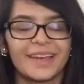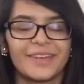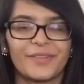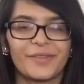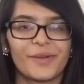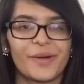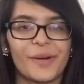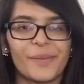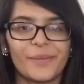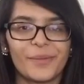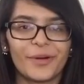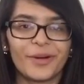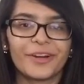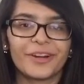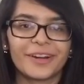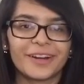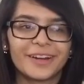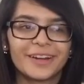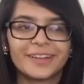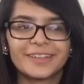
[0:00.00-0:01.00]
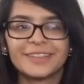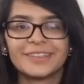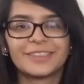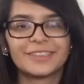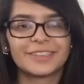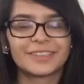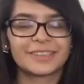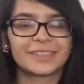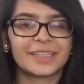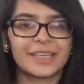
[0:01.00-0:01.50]
If you want more, you
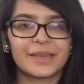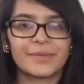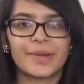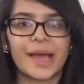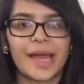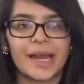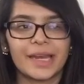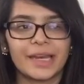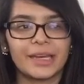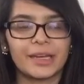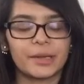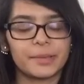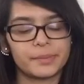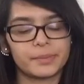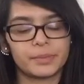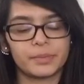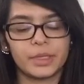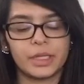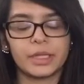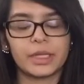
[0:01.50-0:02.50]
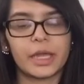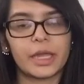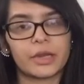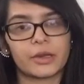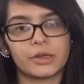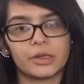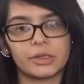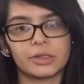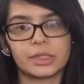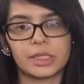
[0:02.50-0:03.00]
just keep adding up in the
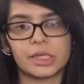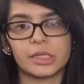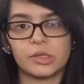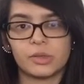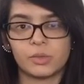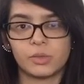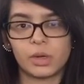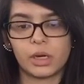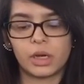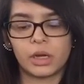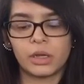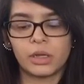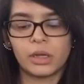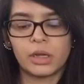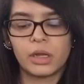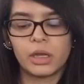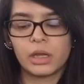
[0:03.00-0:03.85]
areas that you want,